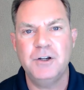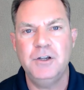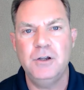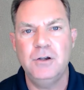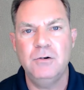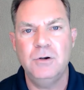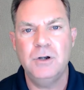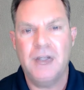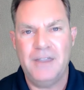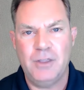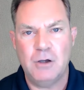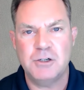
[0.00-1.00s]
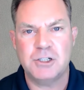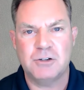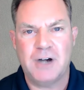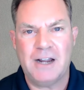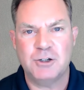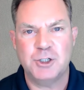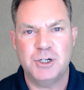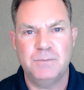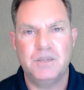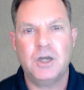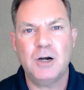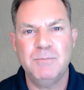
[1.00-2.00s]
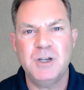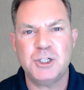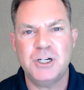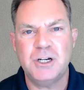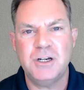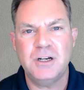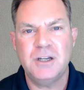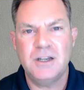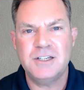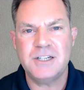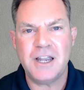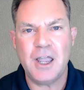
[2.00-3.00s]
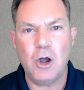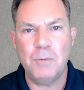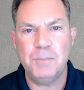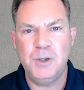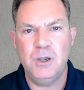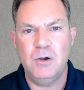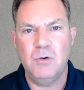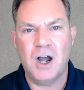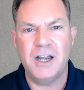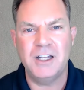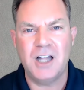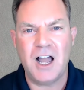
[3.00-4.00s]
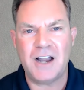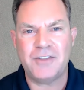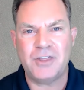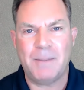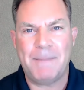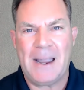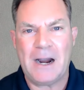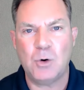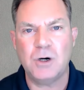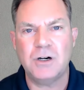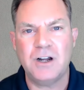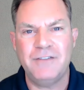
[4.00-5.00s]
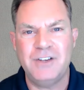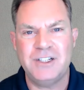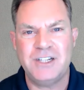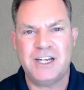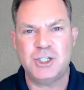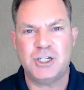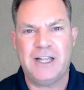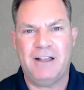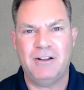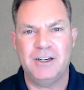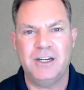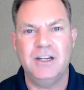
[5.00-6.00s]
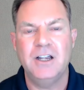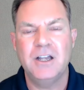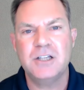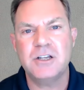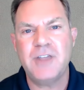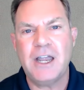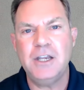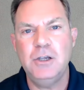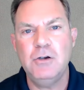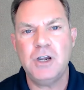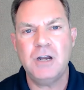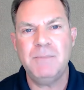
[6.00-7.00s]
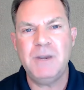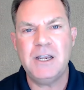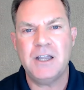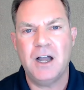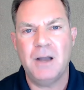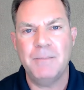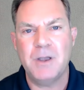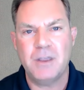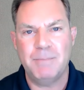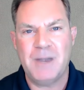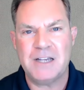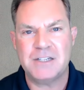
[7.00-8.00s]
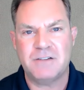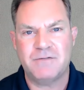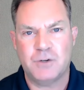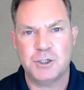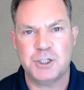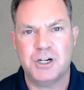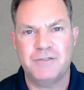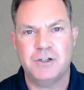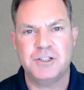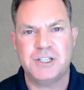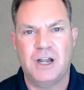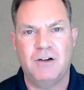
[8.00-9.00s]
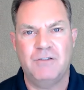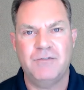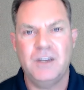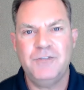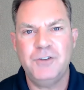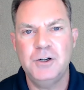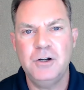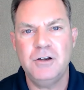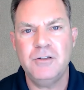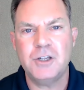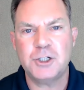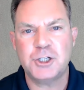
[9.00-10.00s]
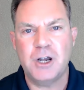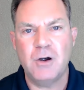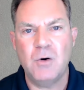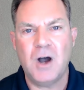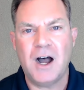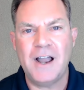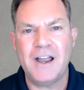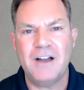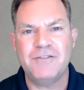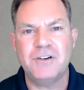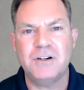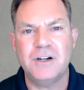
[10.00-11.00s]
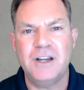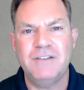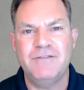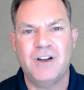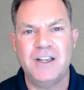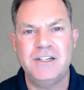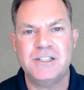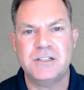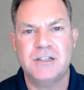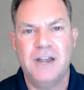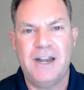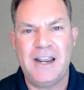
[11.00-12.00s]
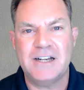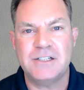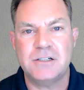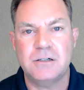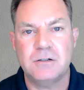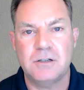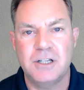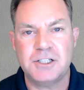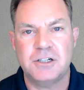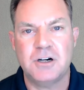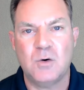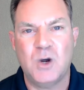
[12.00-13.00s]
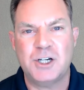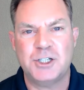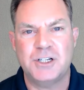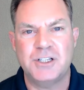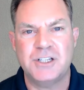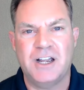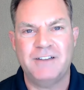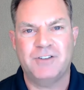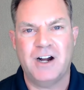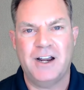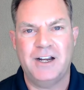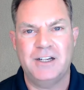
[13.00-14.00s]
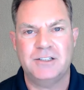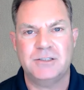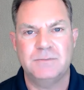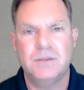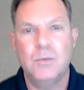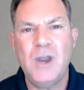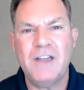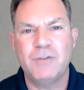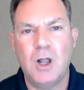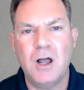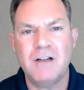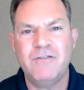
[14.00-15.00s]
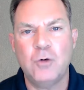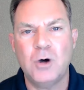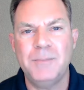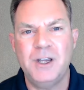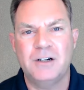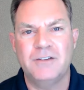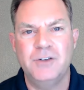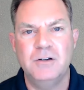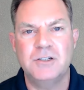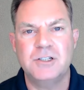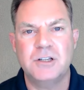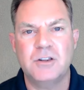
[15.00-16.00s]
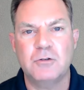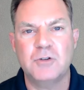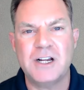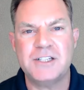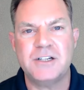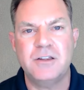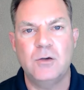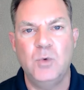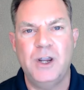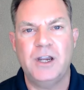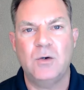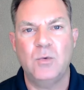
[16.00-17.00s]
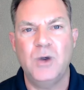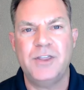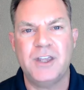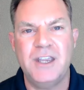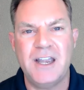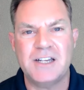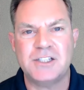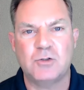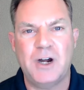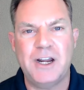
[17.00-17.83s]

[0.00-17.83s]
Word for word: for you and those around you. Our mission is to help you unlock the power of intentionality so that you can become the best version of yourself. If you're new to the show, I offer advice and answer listener questions on Fridays. We have long form interviews the rest of the week with guests